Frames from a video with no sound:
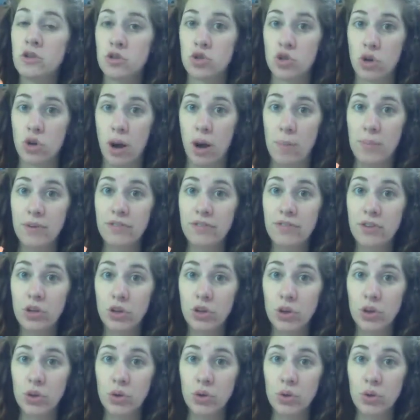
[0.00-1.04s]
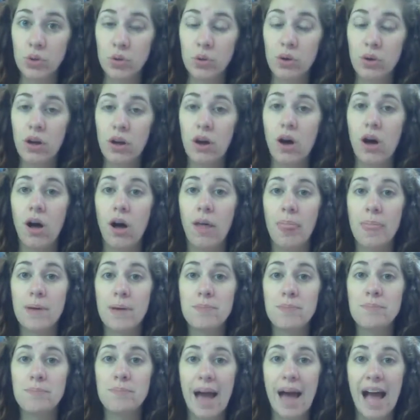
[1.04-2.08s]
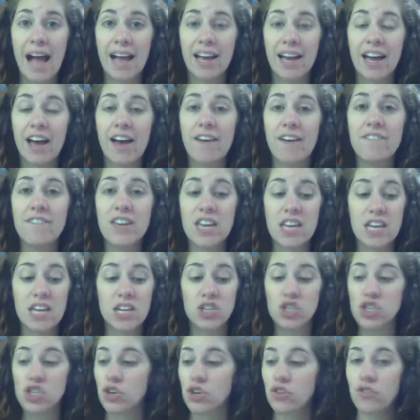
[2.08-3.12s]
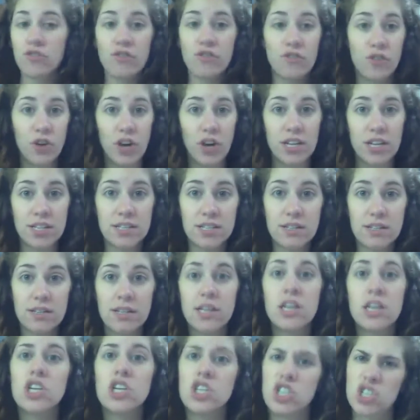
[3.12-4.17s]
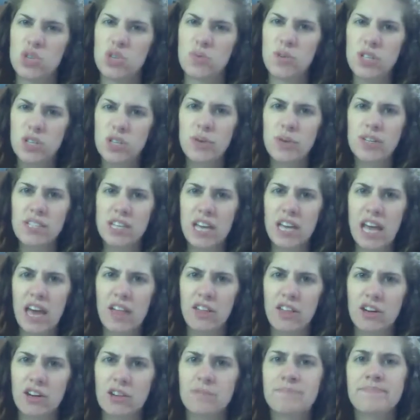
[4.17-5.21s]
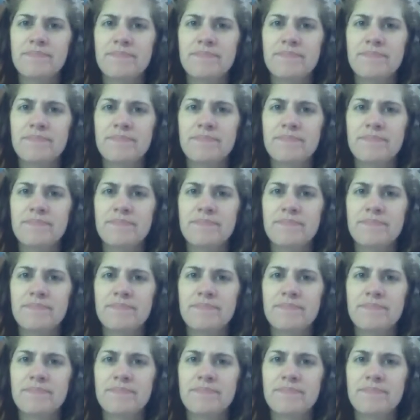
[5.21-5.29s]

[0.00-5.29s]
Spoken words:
drop of glue on the back of each foot. Should we do it together?